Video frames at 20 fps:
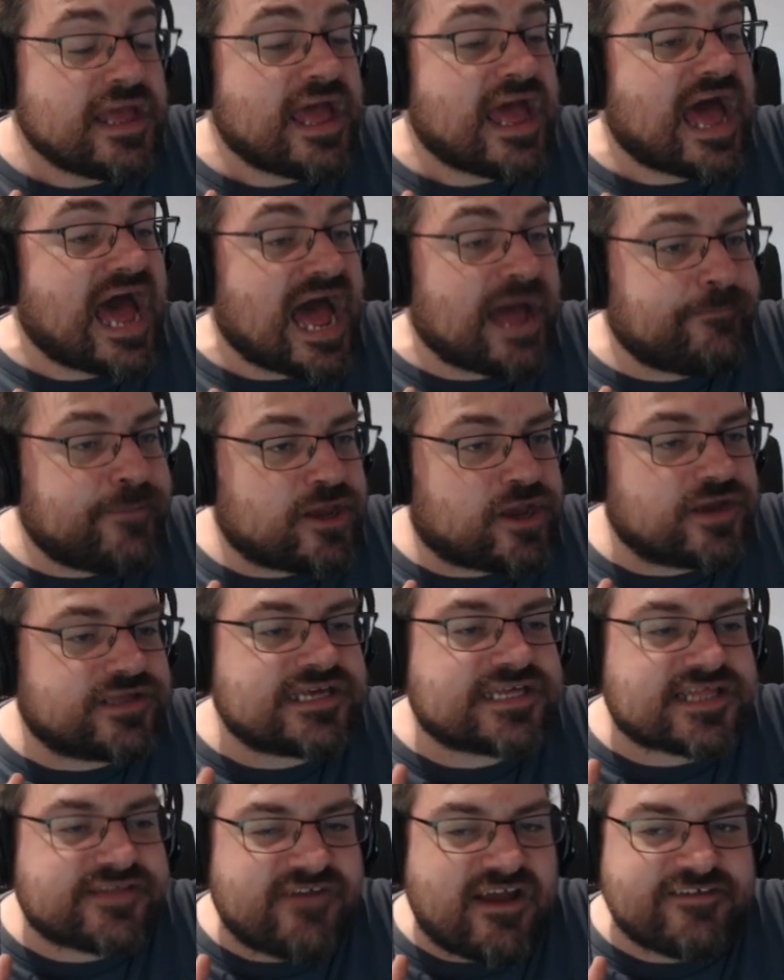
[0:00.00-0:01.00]
and because it
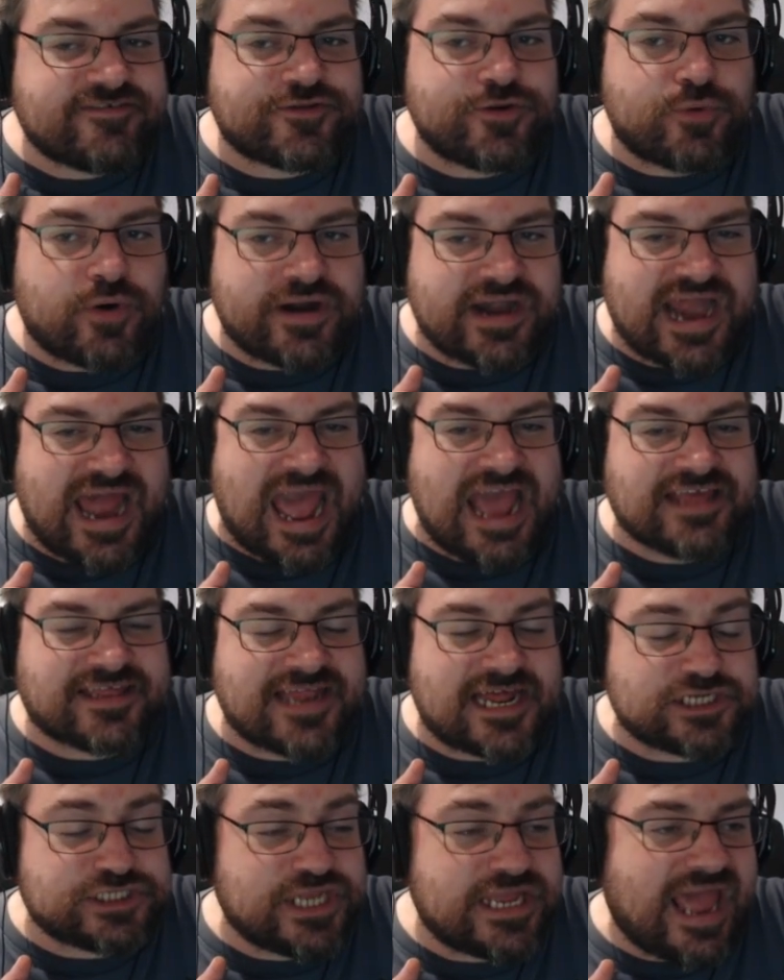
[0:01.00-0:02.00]
survives through 1 Air
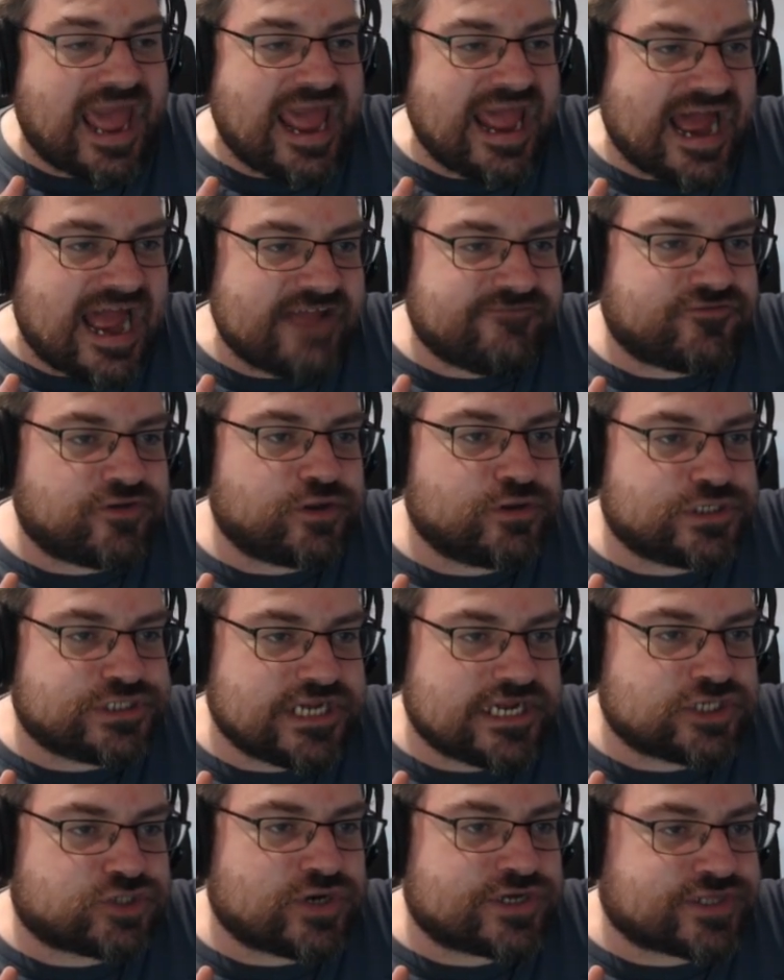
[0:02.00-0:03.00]
Slash, the AI for
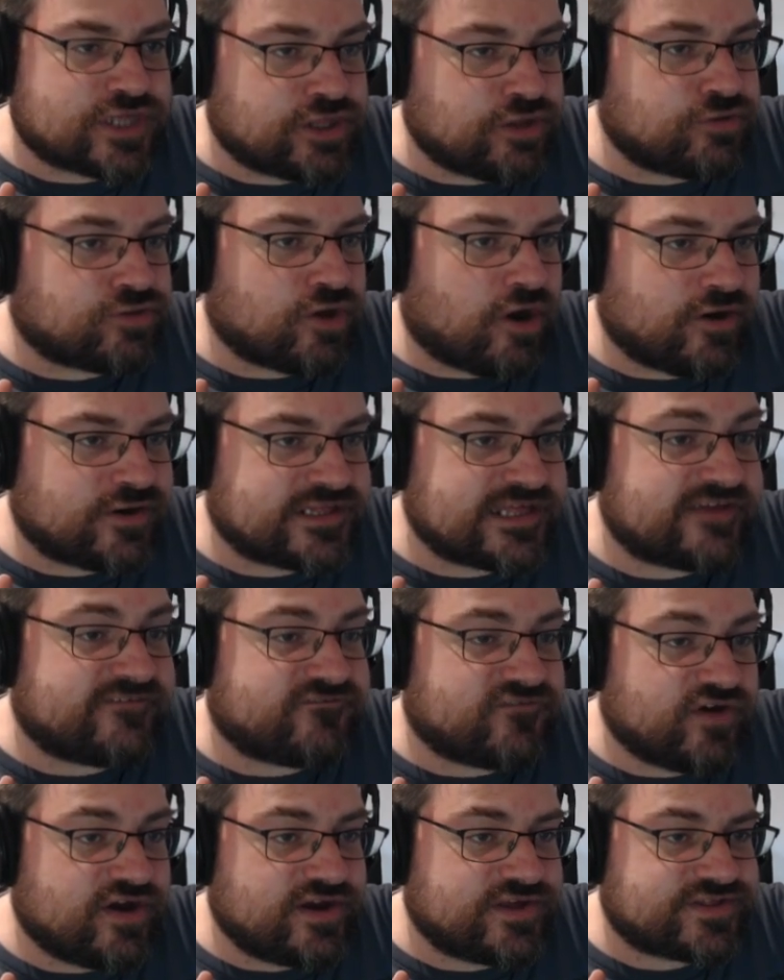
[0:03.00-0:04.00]
Lugia tries to do Toxic
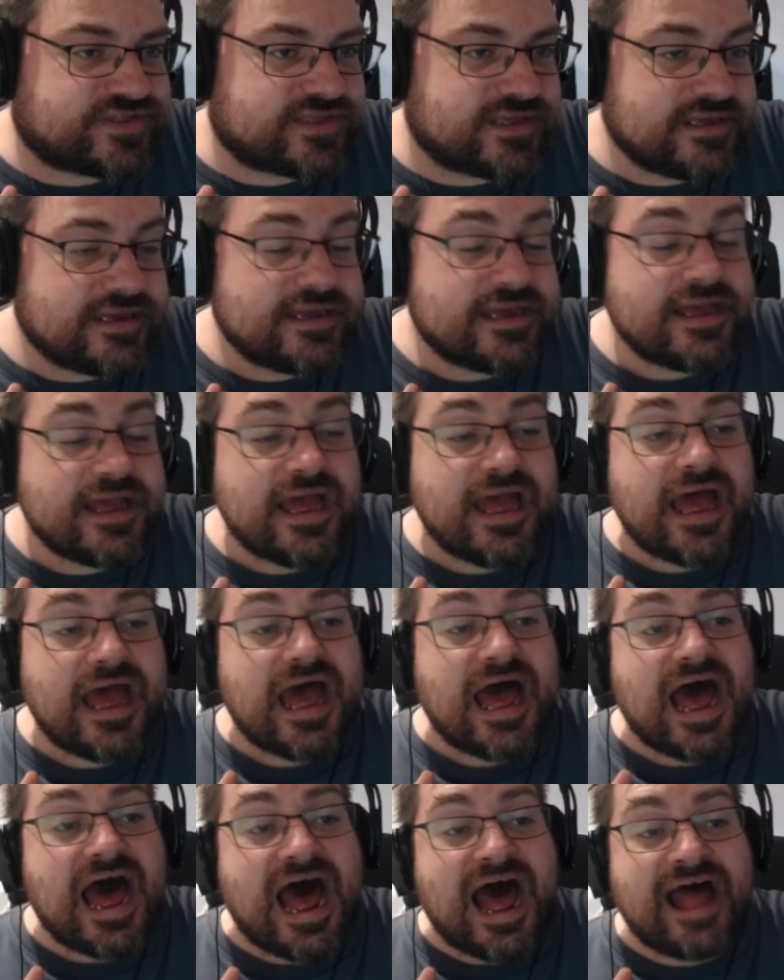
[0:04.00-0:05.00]
first.
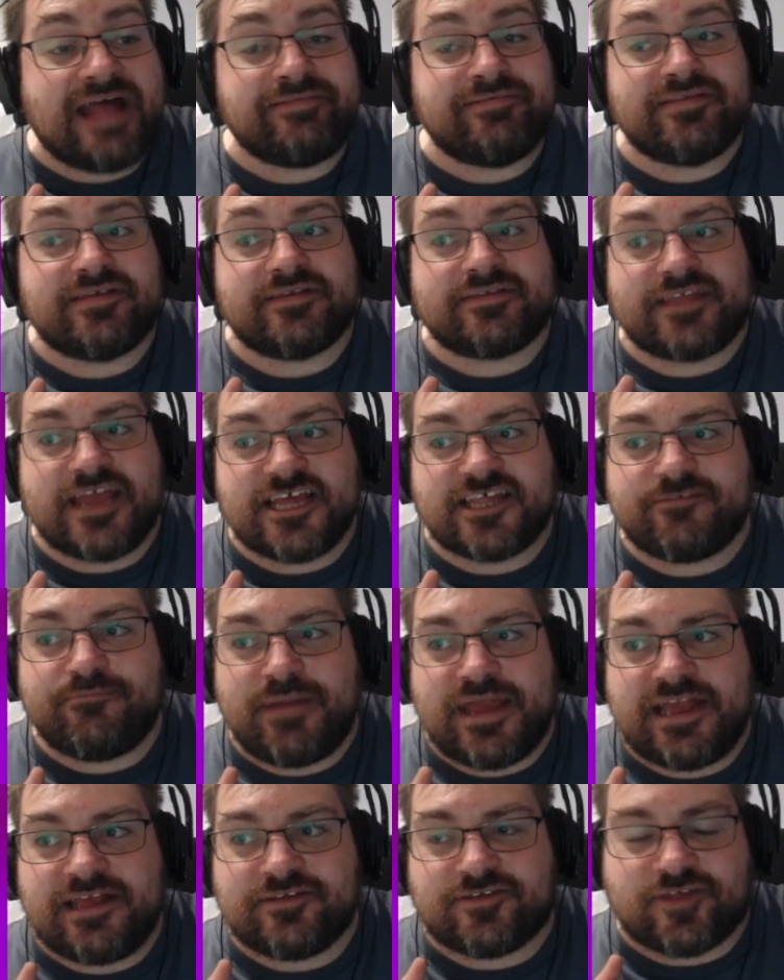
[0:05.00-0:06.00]
And this
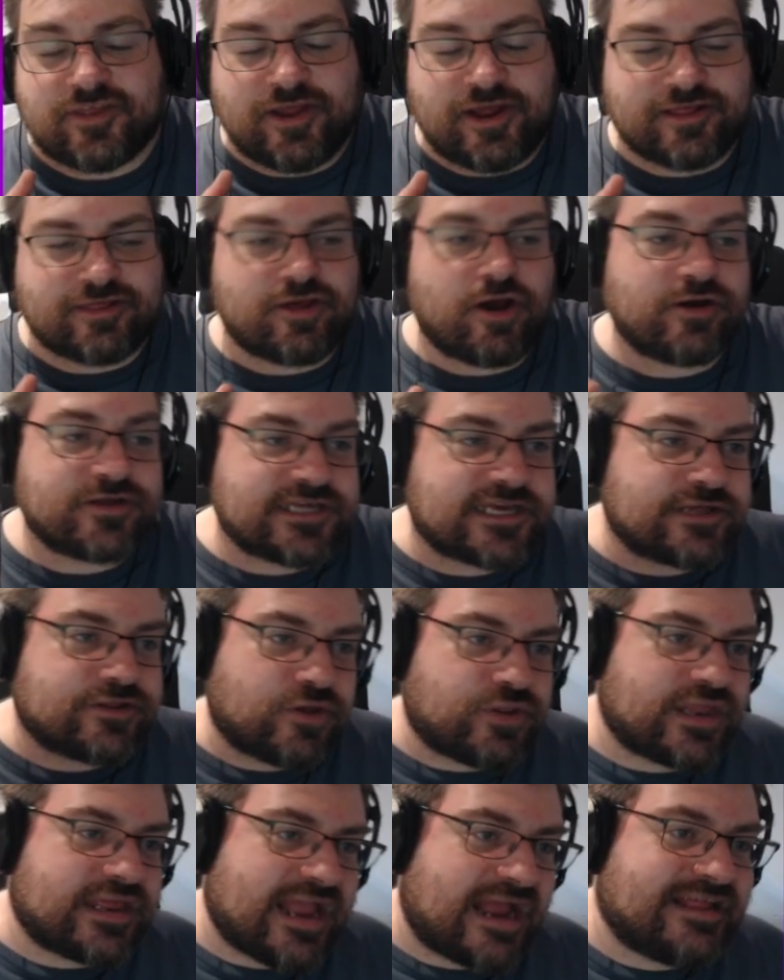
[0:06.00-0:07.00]
means that Toxic is
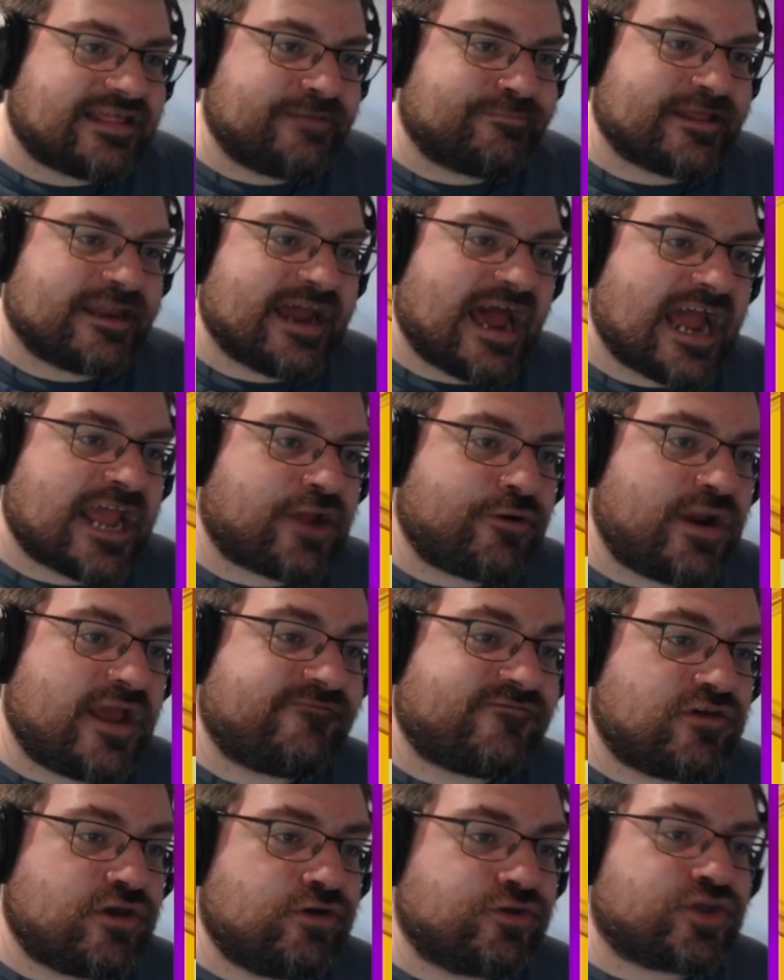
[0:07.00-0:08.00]
only 90% accurate. If
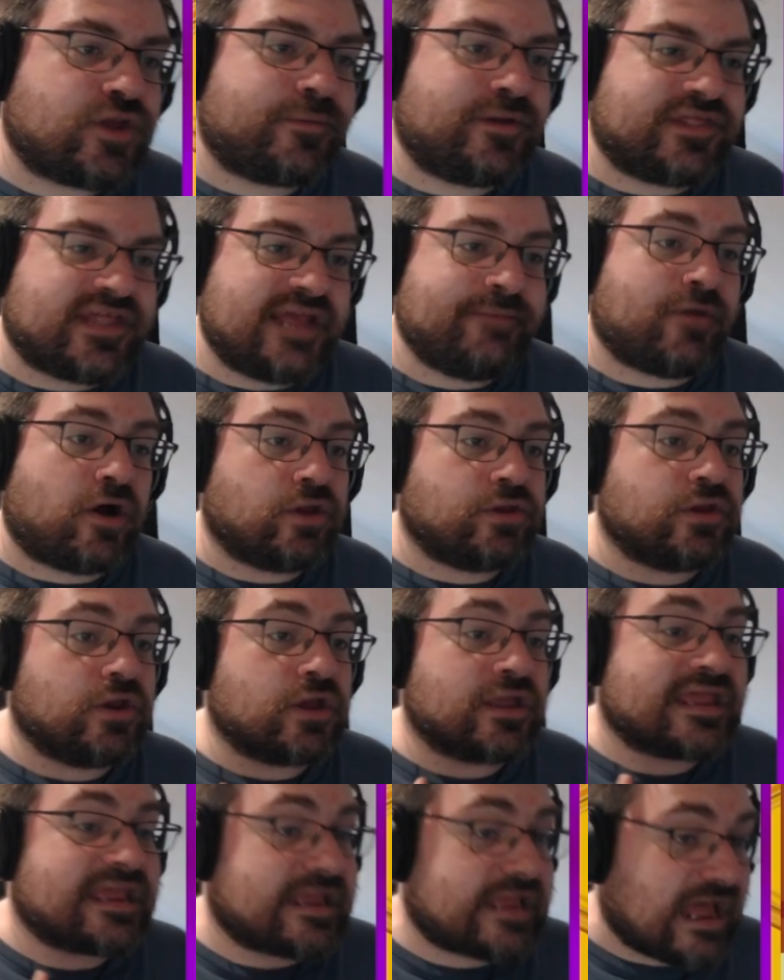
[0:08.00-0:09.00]
you use double team on
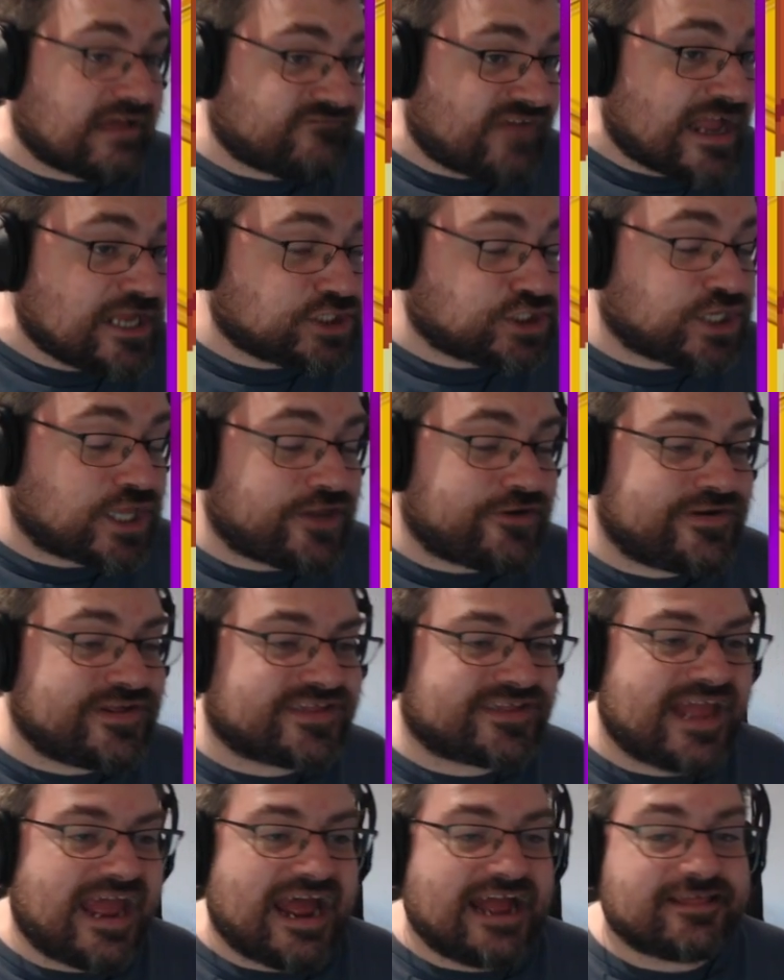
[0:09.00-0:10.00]
Galvantula
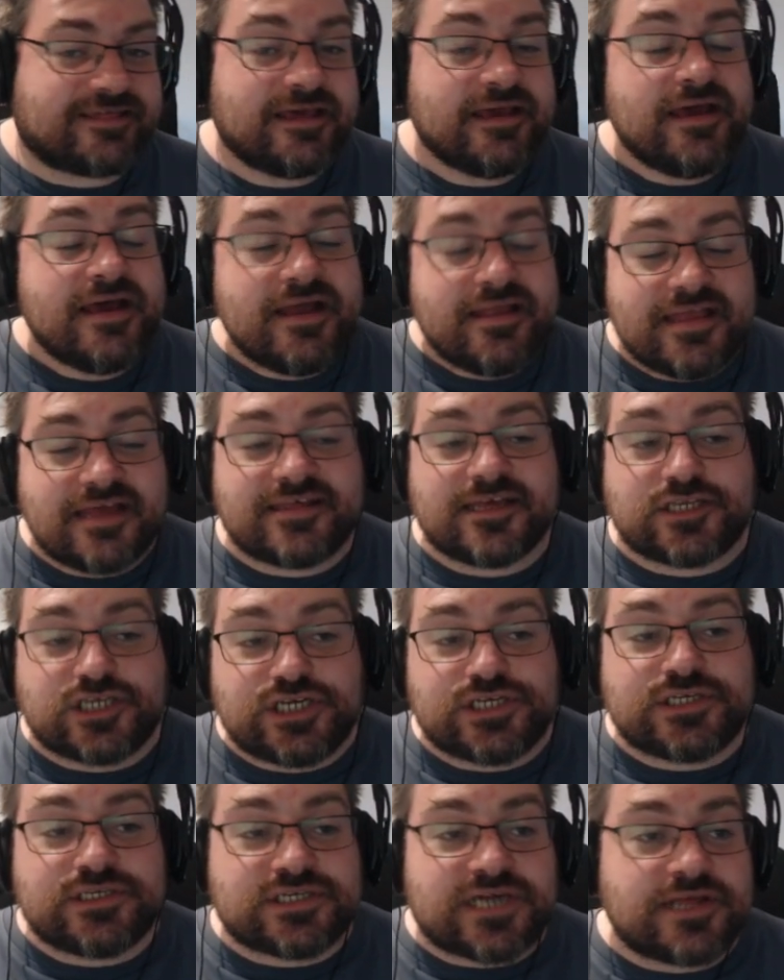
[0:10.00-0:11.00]
instead, there's a
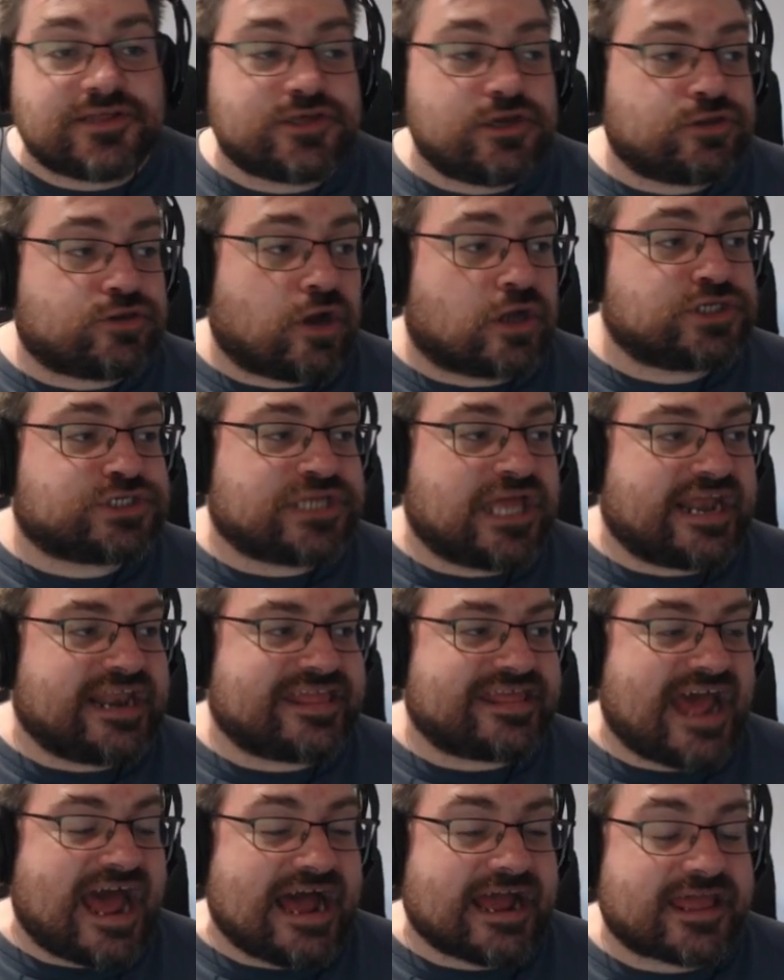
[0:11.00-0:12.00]
decent chance you dodge that
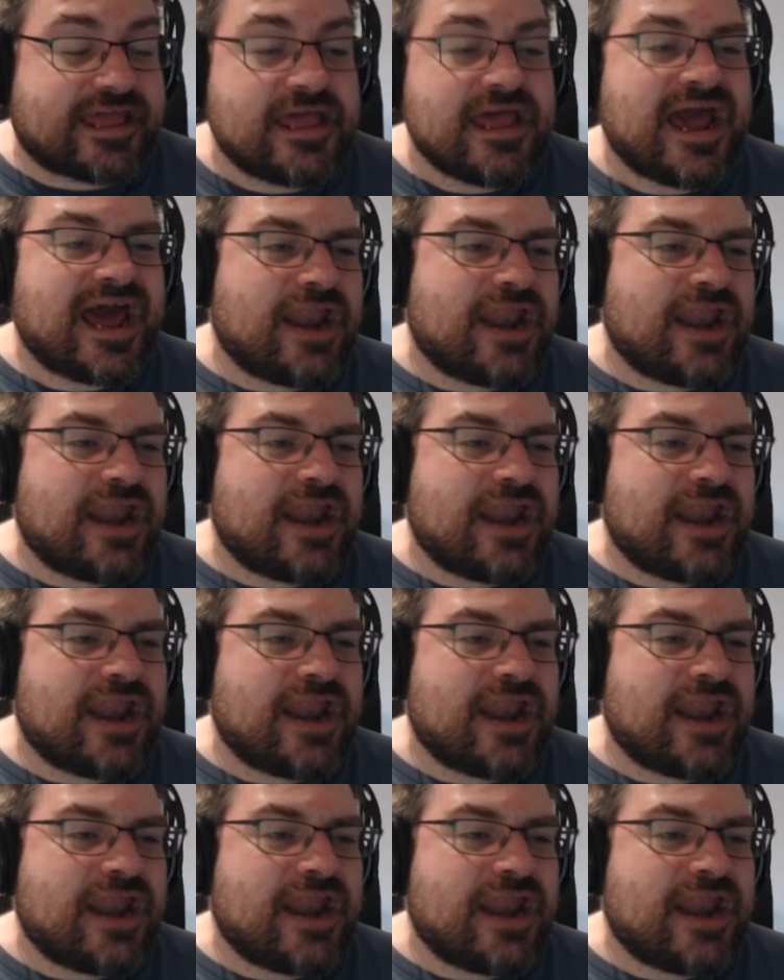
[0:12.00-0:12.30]
attack. And